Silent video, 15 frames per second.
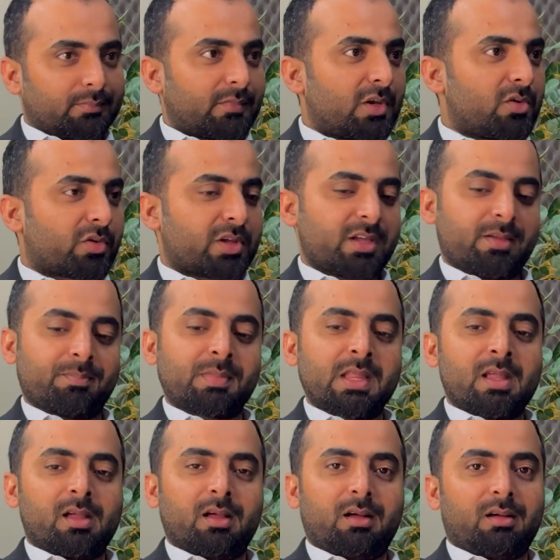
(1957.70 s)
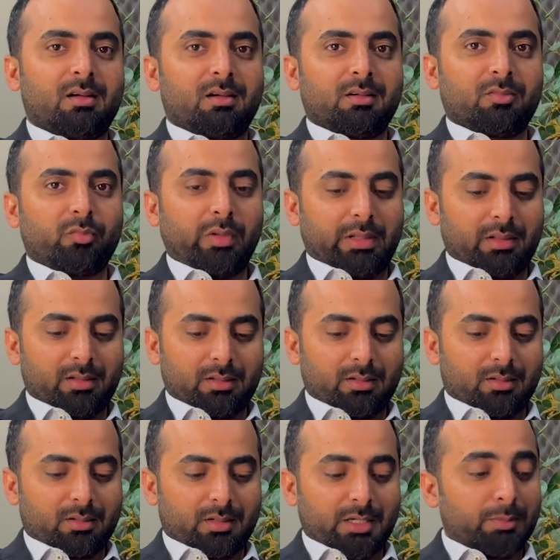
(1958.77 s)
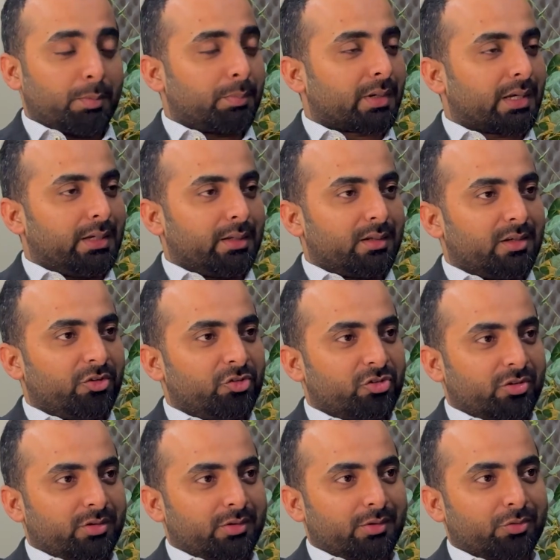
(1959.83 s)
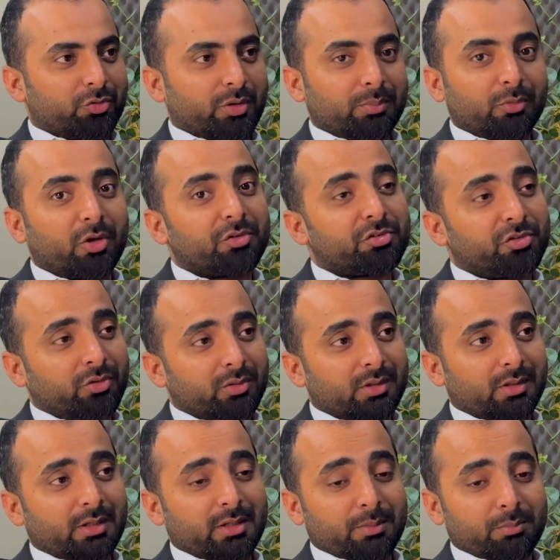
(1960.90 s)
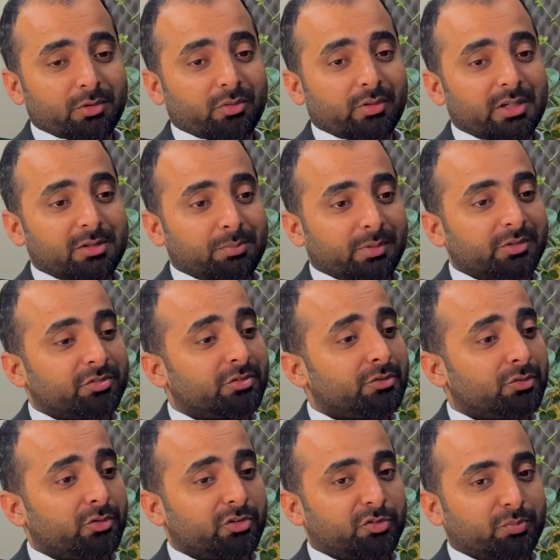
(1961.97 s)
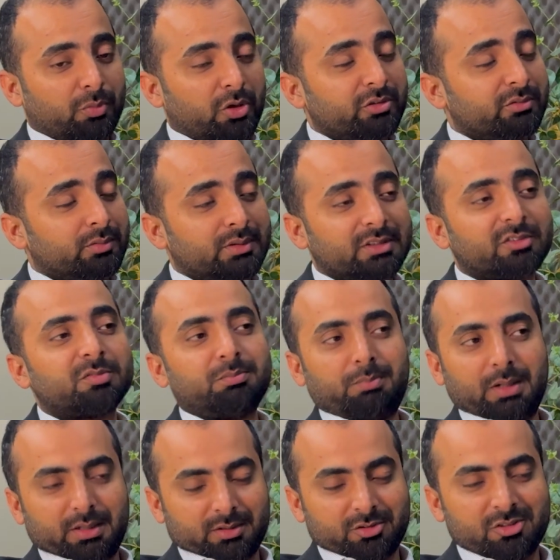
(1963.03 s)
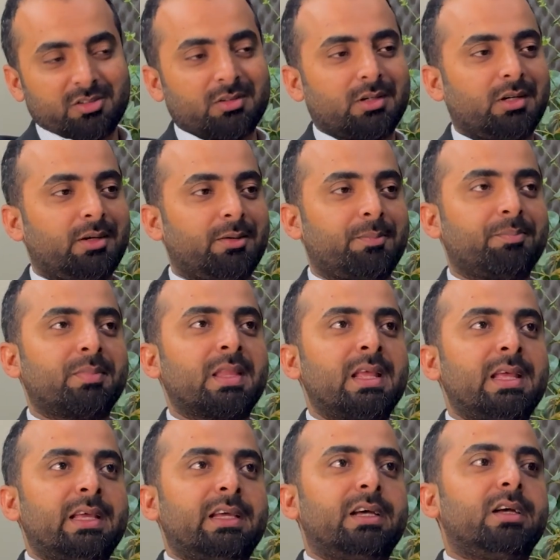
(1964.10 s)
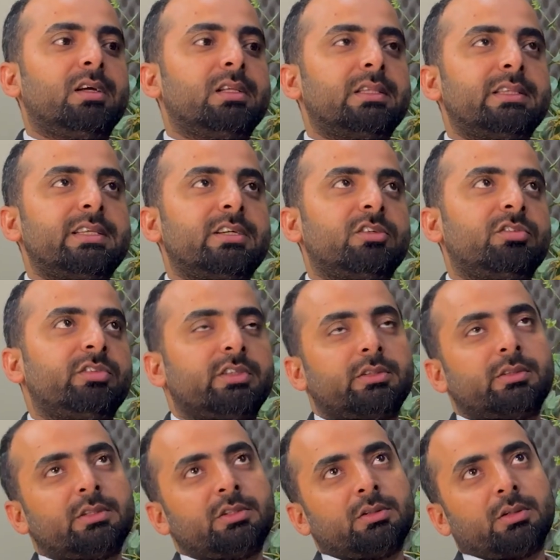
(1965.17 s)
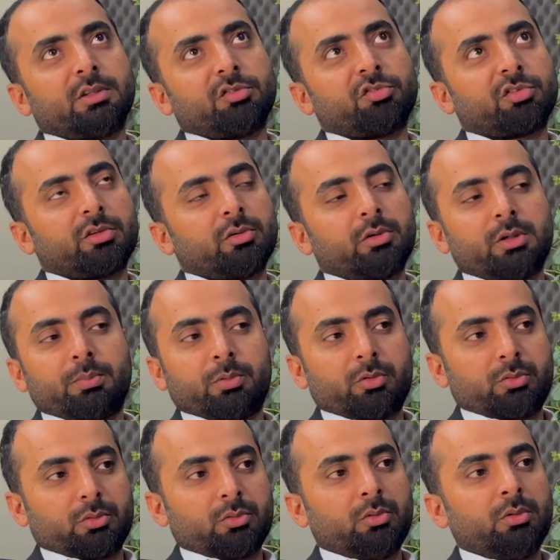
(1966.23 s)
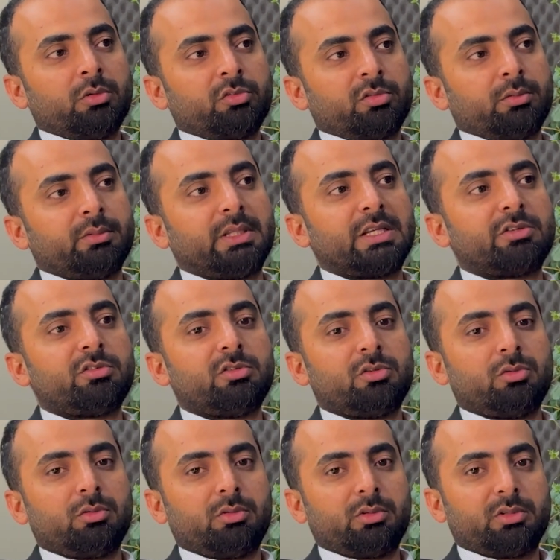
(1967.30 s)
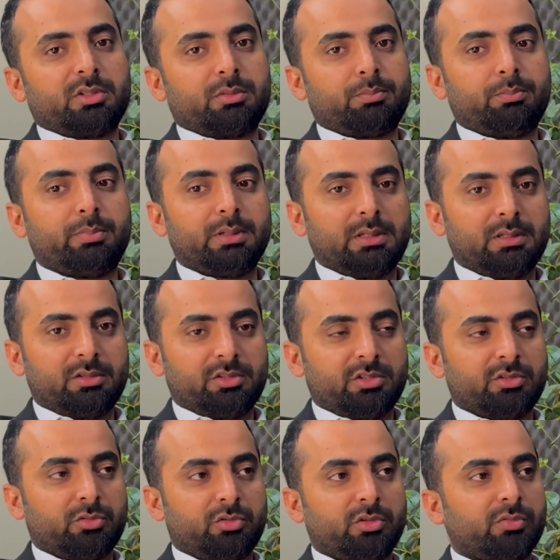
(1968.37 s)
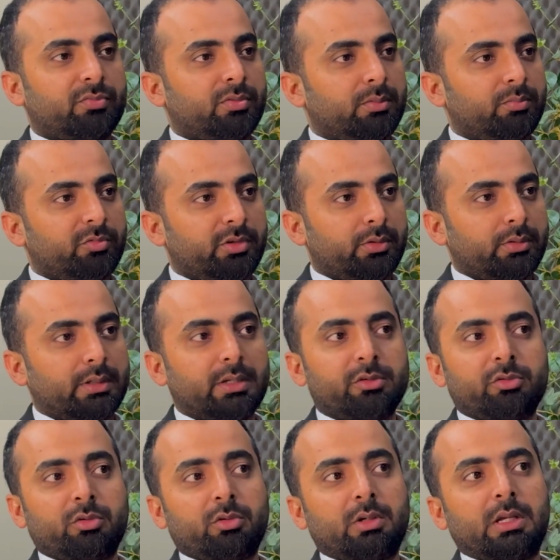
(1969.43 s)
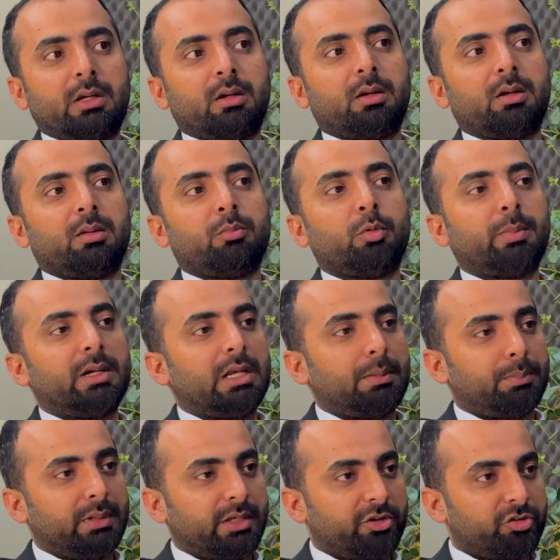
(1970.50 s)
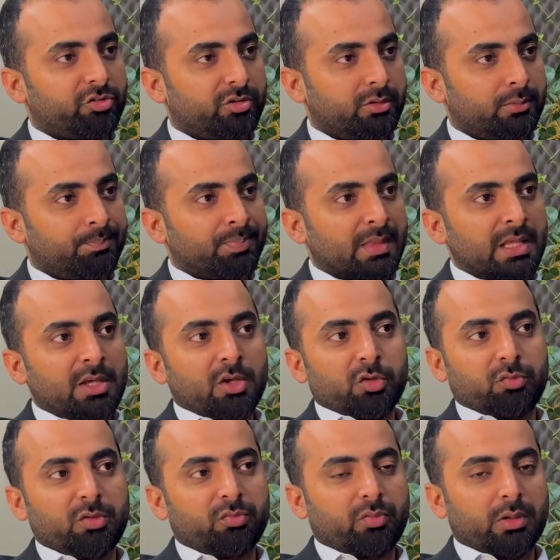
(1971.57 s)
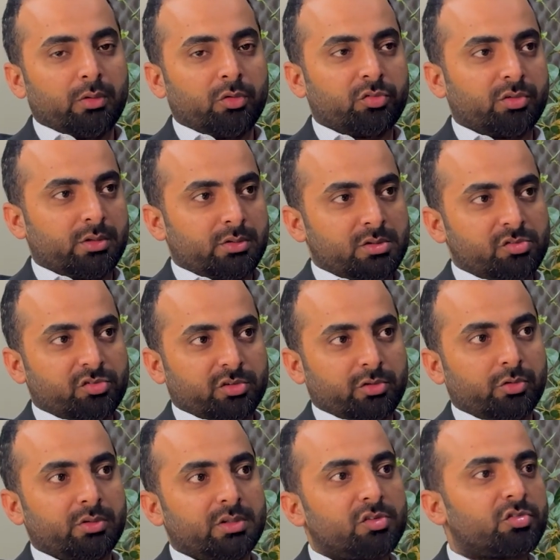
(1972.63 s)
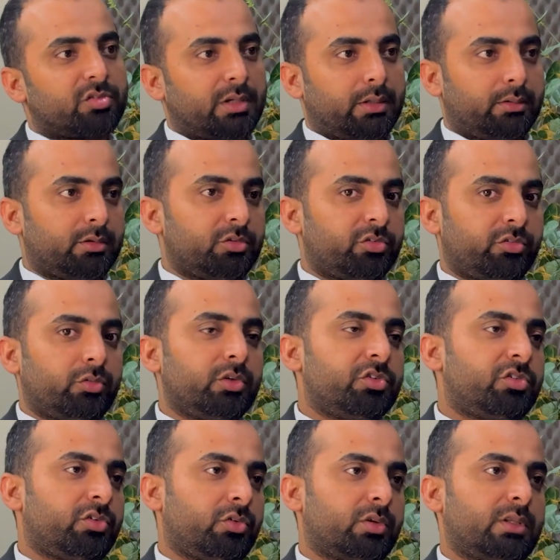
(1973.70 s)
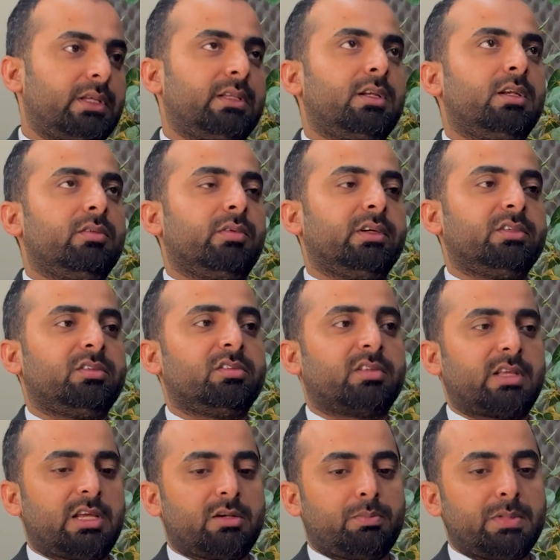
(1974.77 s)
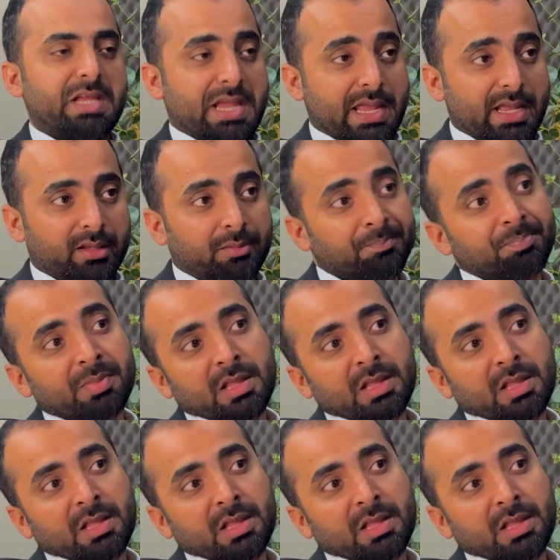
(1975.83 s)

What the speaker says: Okay, I'm a mechanical engineer, so I'm not sure that I am the right person to respond to this, but there are certain security protocols that you build into your firmware and your mobile application. So we follow certain security standards to ensure that the devices can't be hacked.